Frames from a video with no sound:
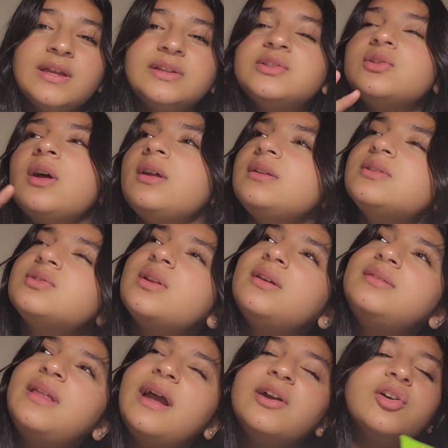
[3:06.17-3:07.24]
It's not it's
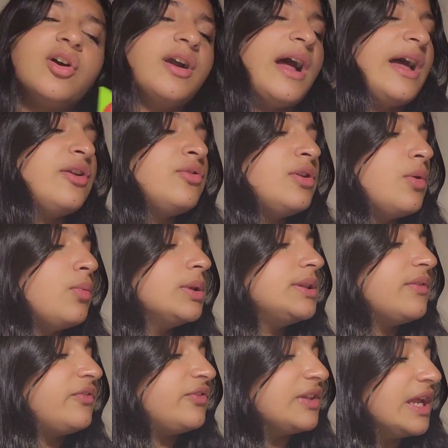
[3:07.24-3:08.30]
not that gar I don't know what
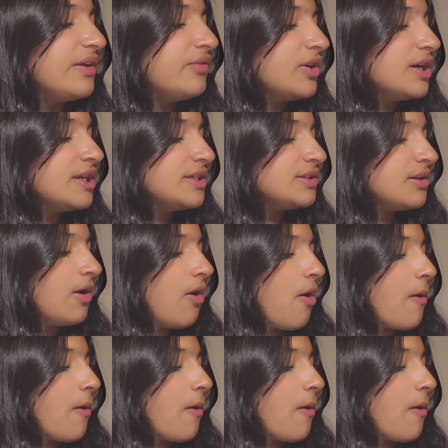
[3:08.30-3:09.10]
the flavor is.